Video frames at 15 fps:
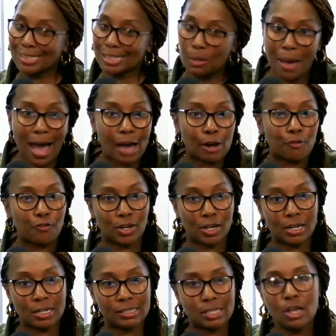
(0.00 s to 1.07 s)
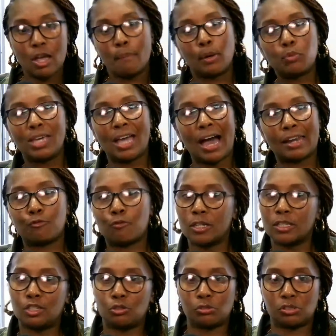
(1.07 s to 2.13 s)
battle for us, but we gotta
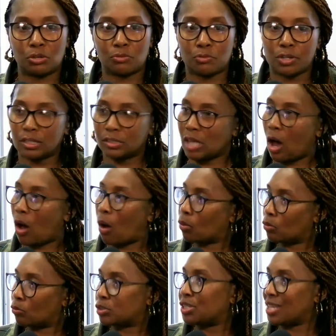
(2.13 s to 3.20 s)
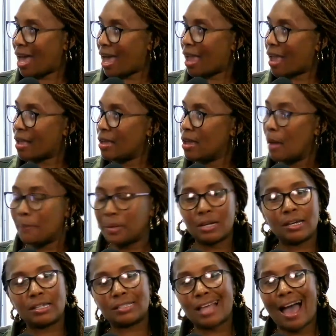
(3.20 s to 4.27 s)
really do some real talk today,
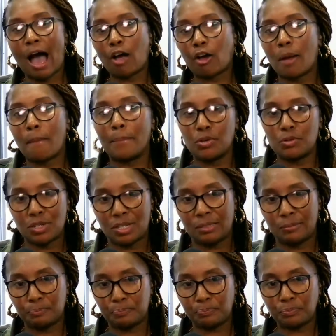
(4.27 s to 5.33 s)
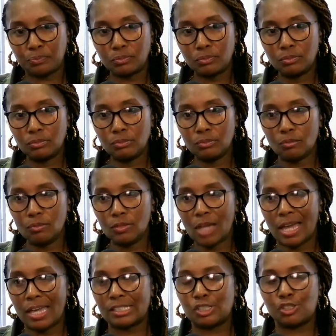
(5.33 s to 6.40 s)
because our community
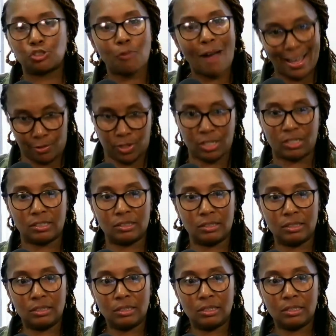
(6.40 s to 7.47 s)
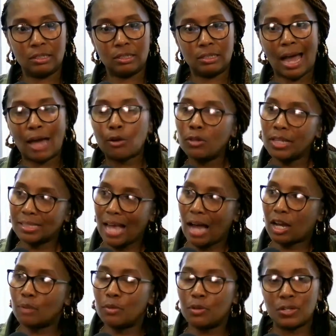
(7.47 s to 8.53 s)
is drowning. Not only is our
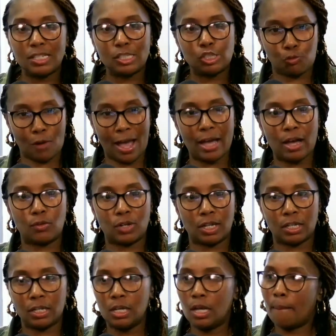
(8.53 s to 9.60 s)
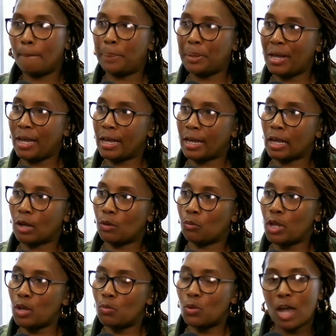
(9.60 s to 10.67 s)
community drowning, but
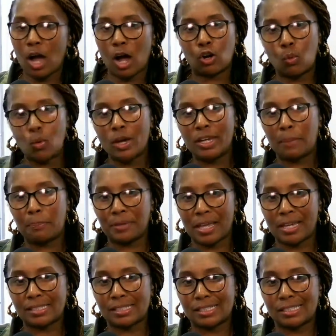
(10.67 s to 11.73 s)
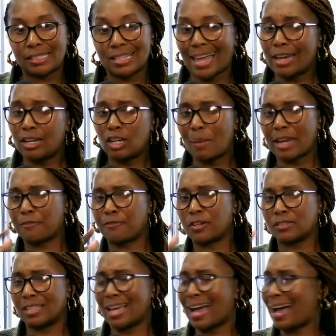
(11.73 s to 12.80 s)
we are going in places like nobody
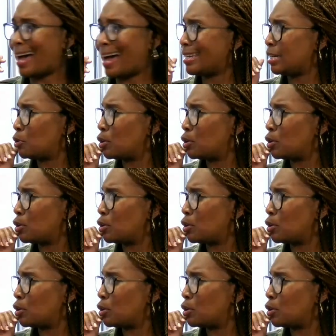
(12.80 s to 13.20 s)
fears God anymore.